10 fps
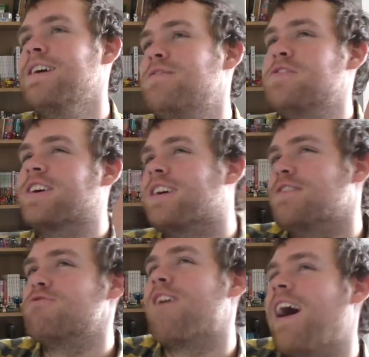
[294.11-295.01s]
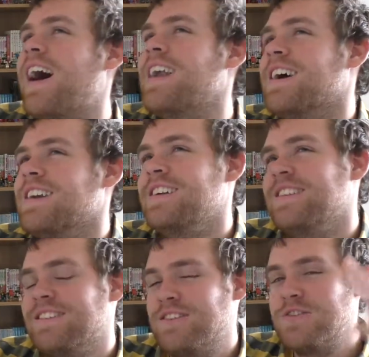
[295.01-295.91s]
If you and go get it right, and
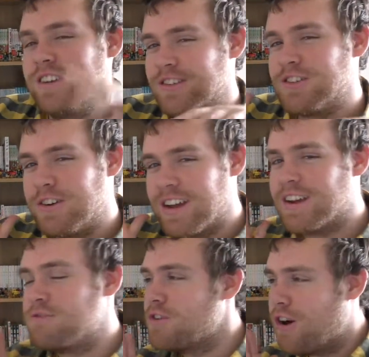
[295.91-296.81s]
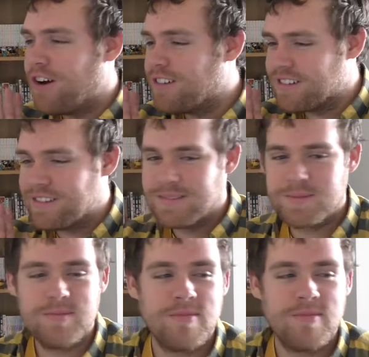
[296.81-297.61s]
in doing so, get it wrong. Yes.